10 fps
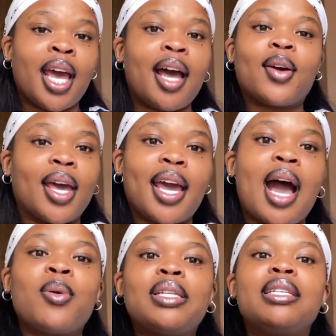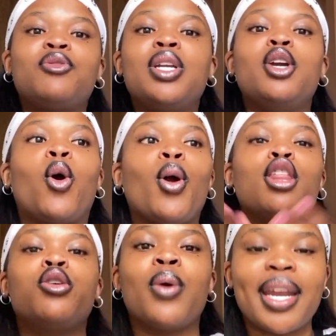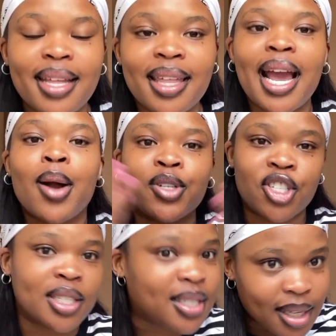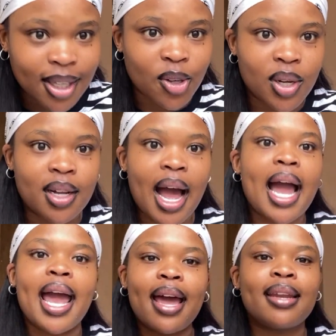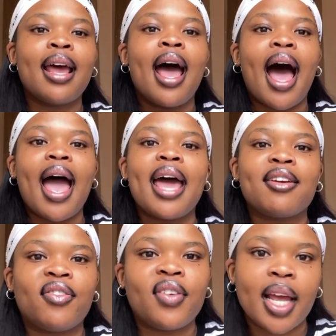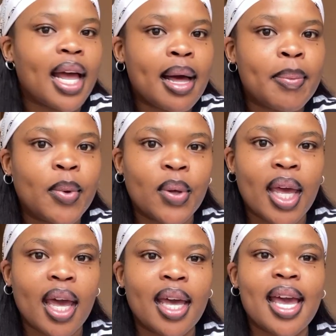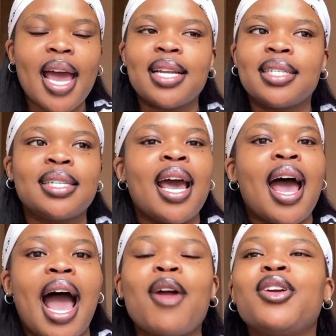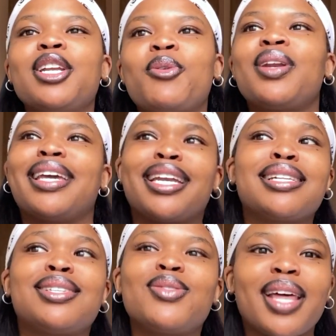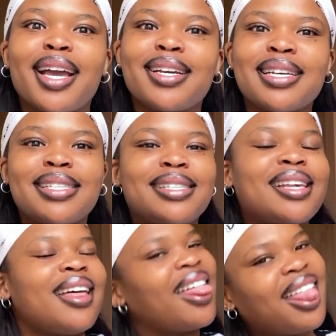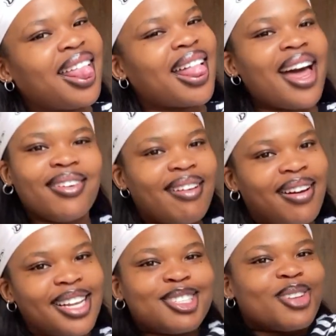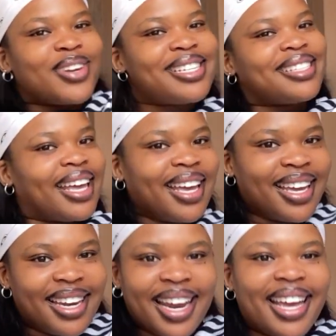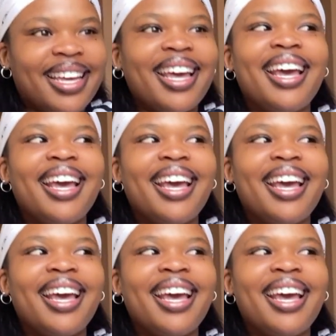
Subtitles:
Okay, I wasn't really going through anything. I was just sick, y'all. I had a flare up, okay, and I really don't want to get into that because I don't know. I just don't want to say it. Like,